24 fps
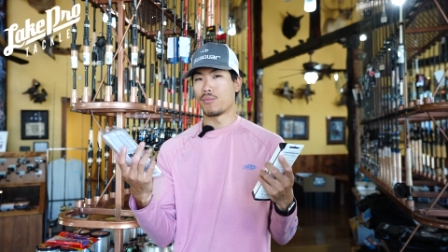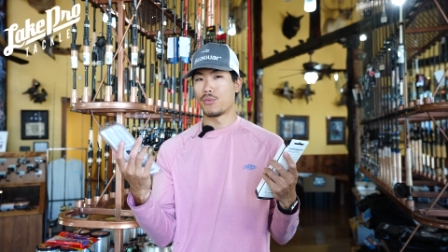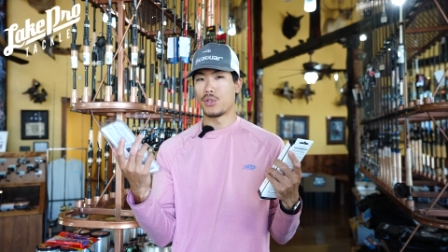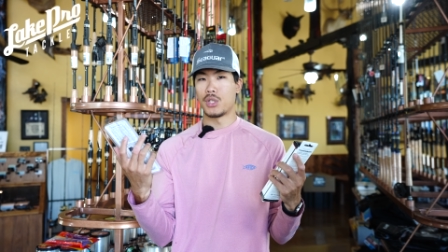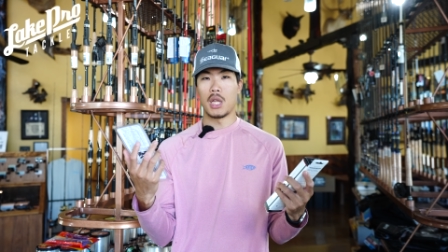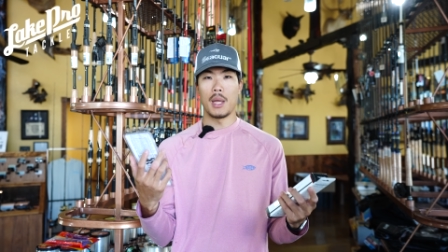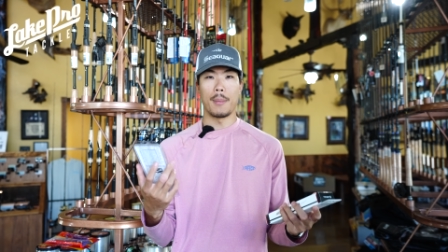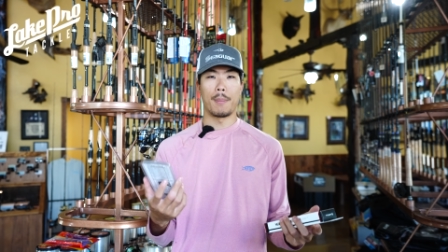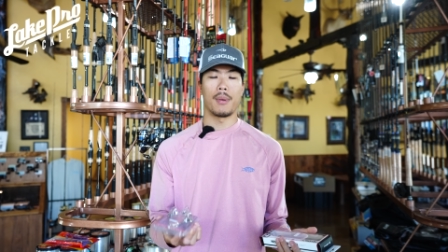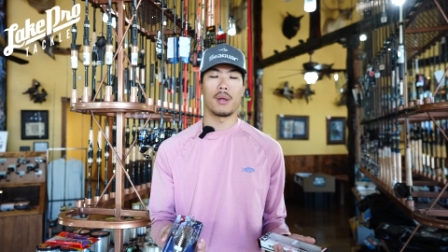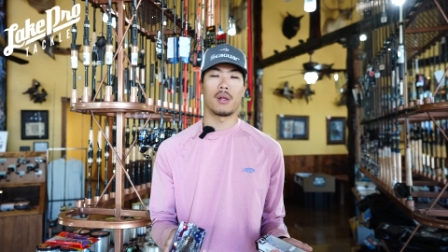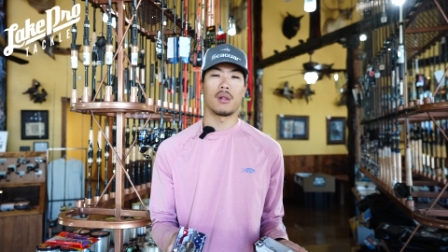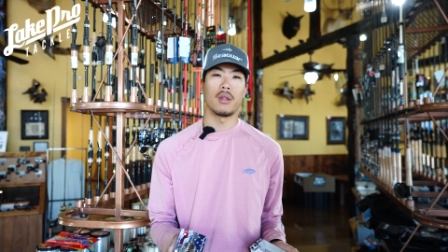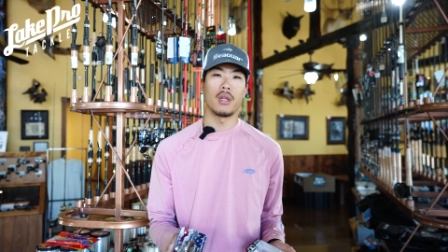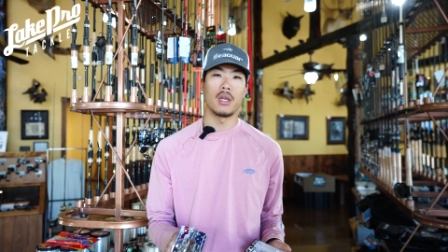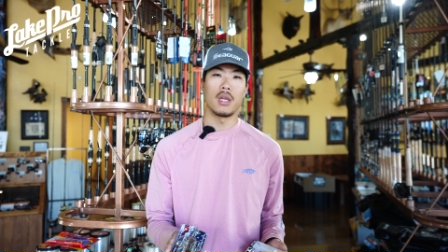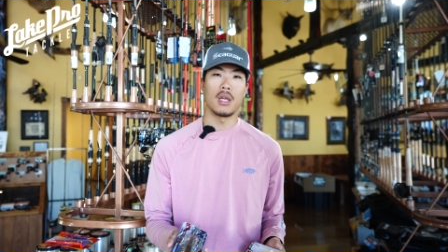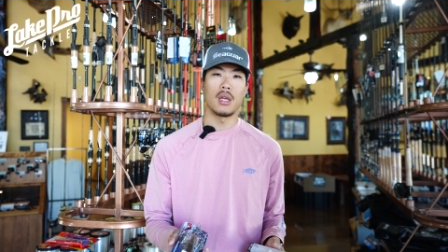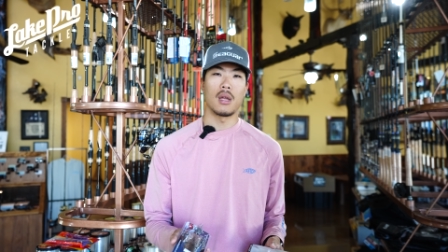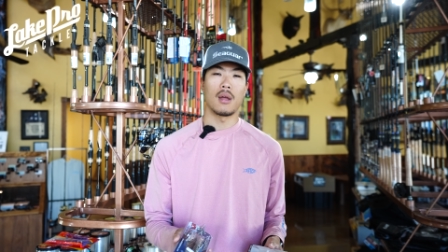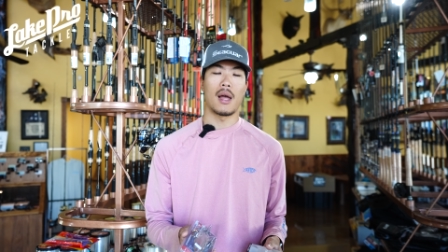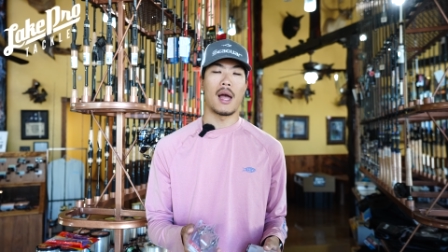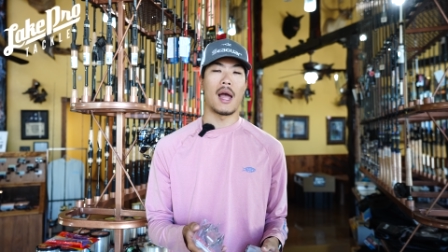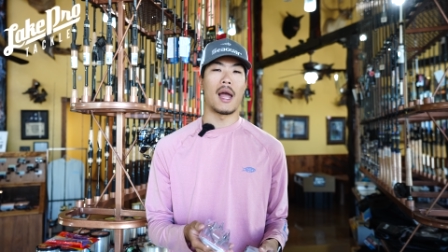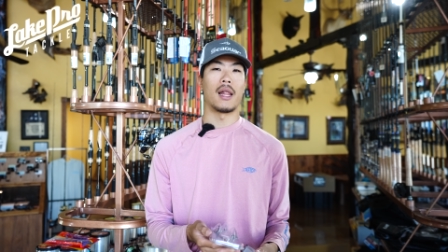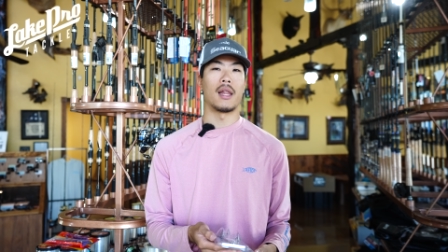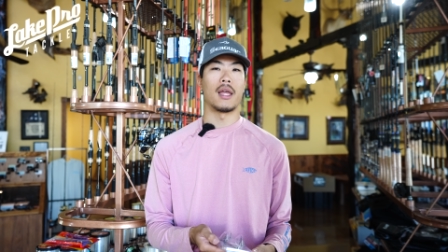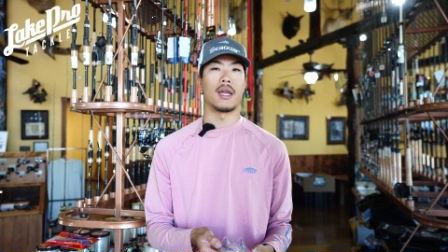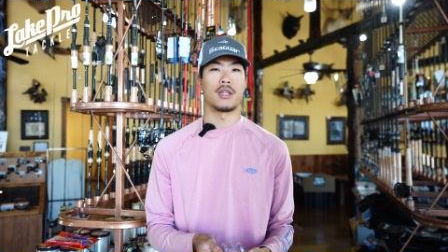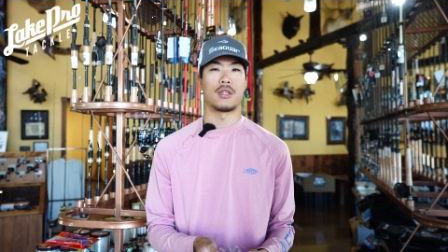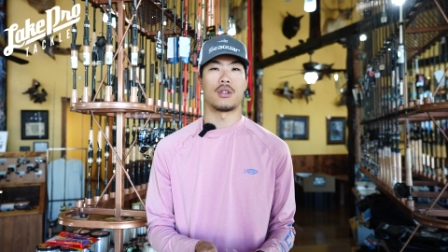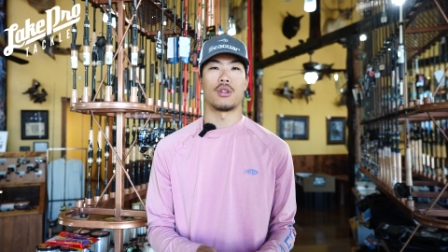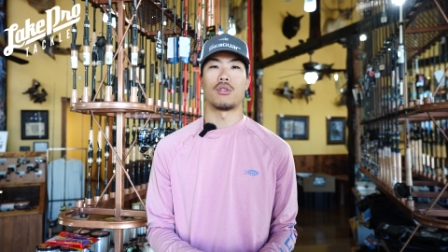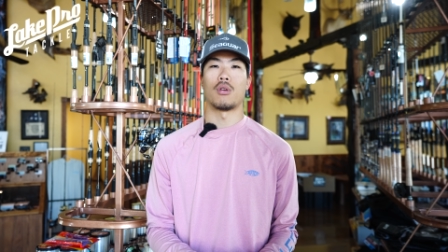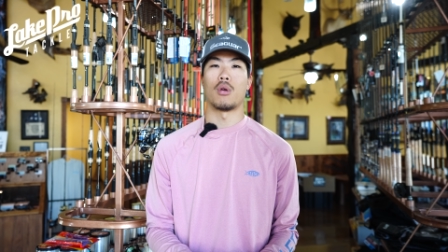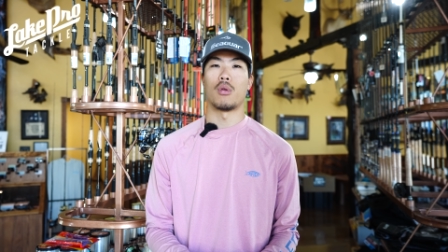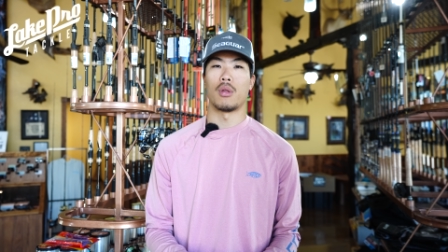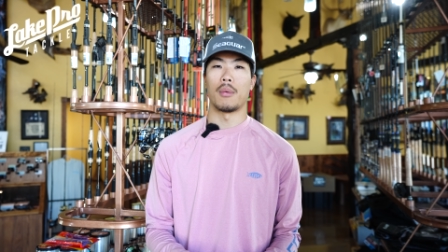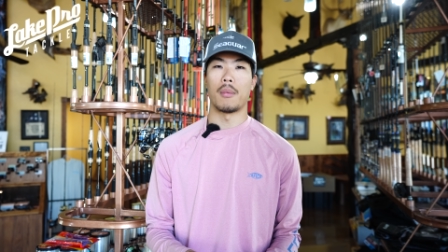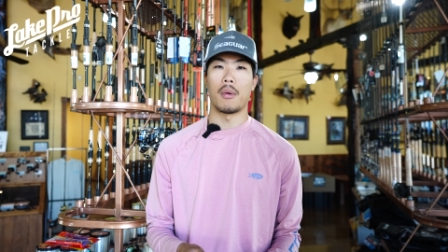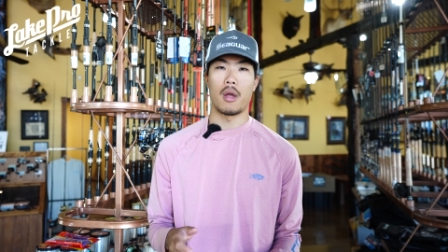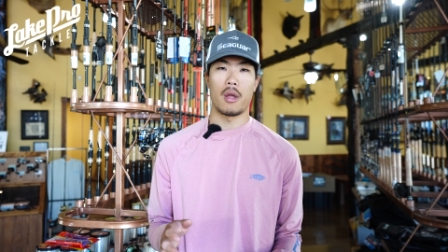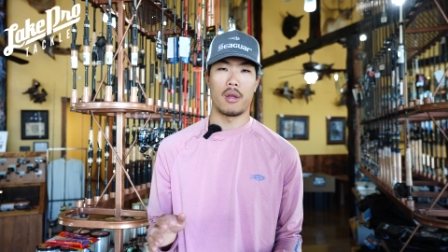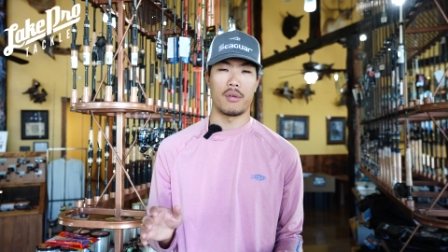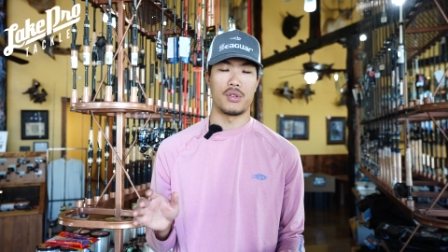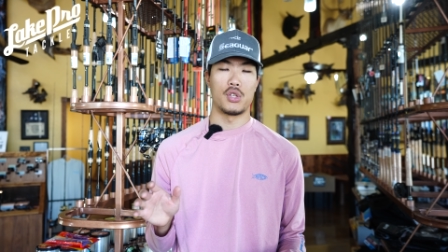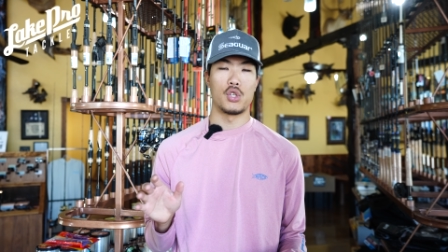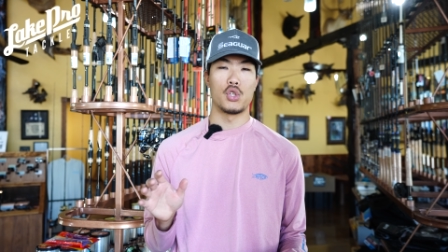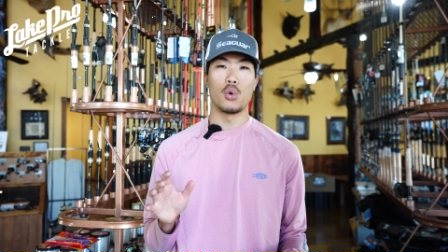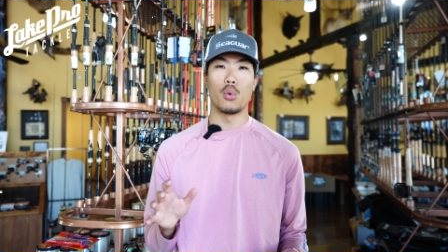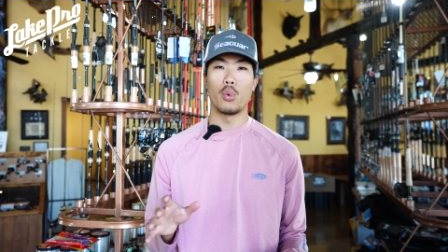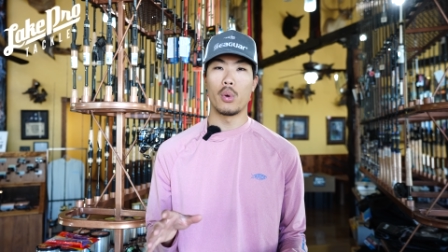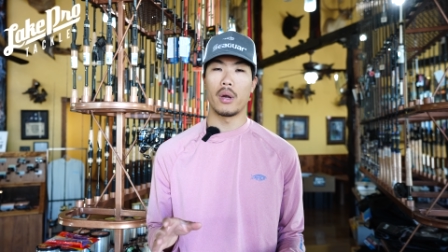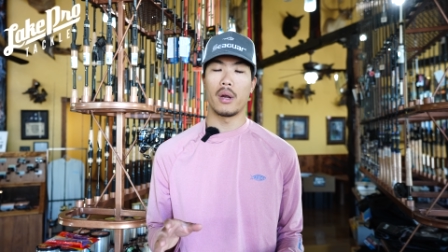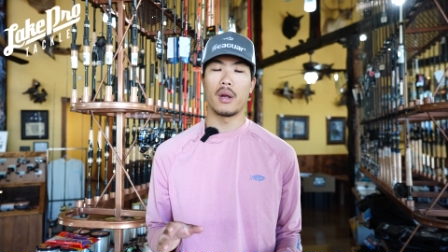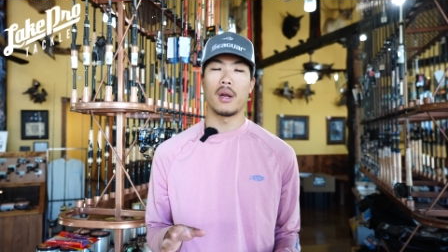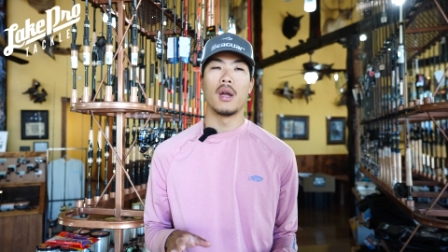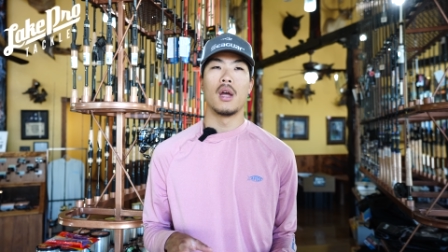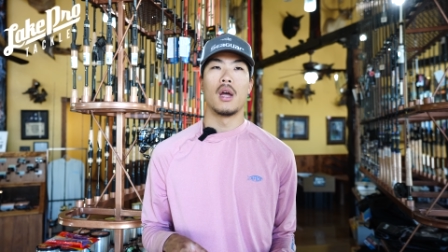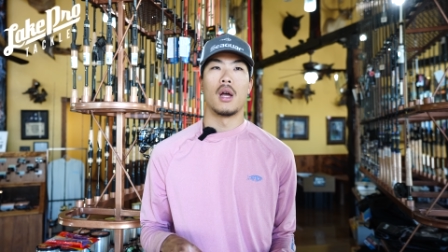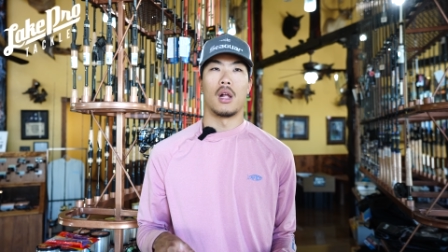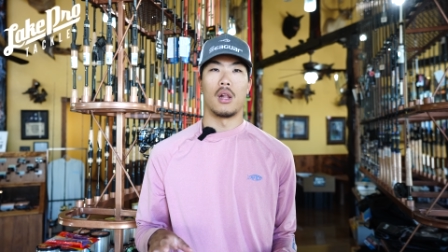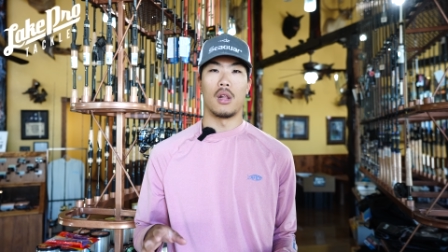typically I like to throw them offshore.